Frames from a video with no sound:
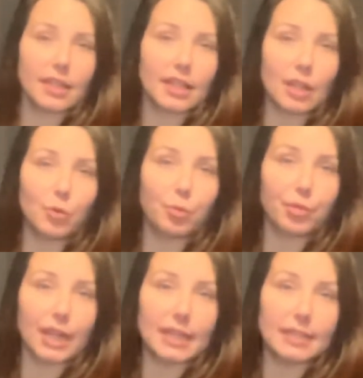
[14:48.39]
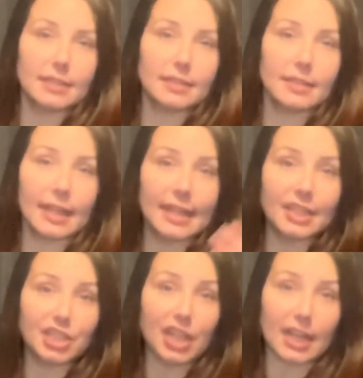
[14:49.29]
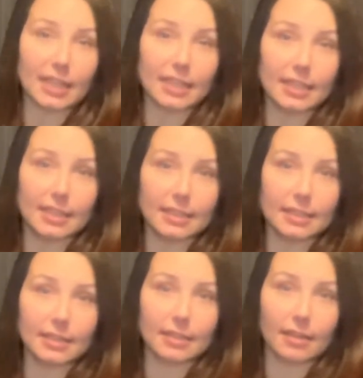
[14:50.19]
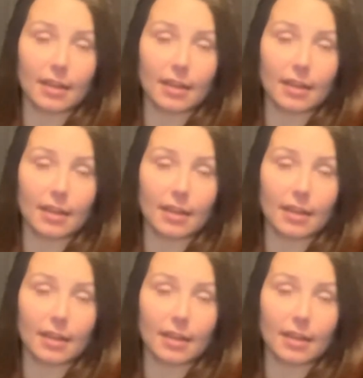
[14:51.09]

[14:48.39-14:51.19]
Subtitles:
they will price jackets